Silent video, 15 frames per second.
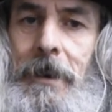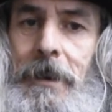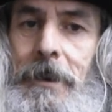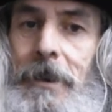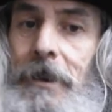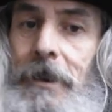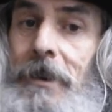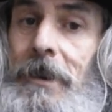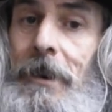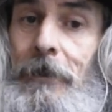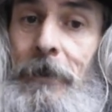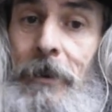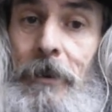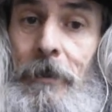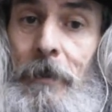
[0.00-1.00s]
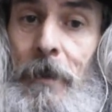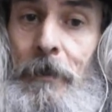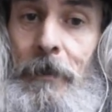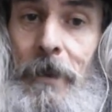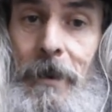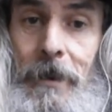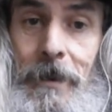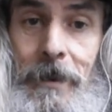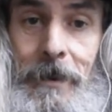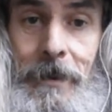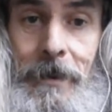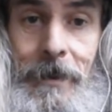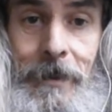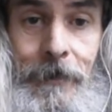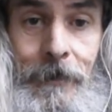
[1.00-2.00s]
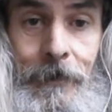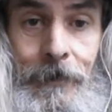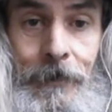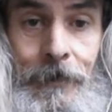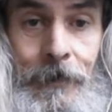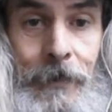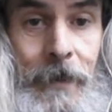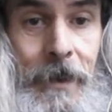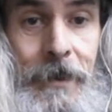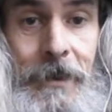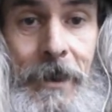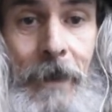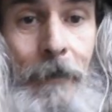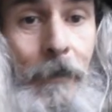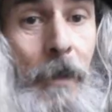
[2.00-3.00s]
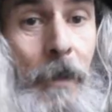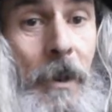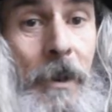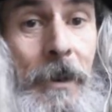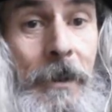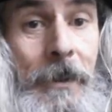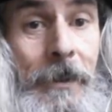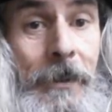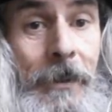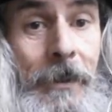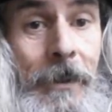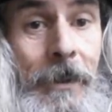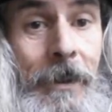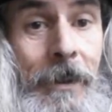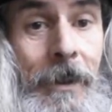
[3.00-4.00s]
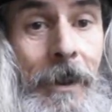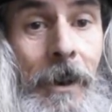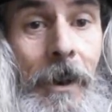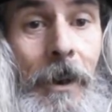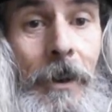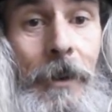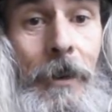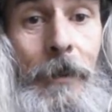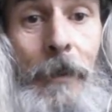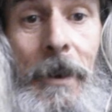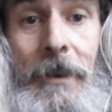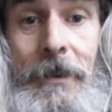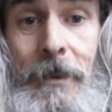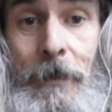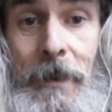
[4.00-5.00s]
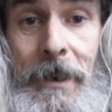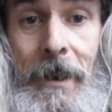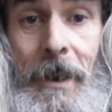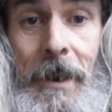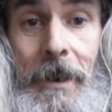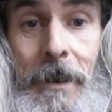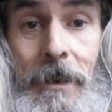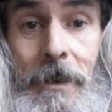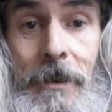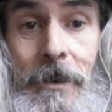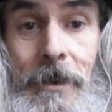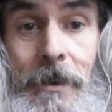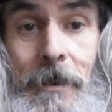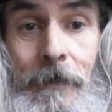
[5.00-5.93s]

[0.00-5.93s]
just have to remember that some birds aren't meant to be caged.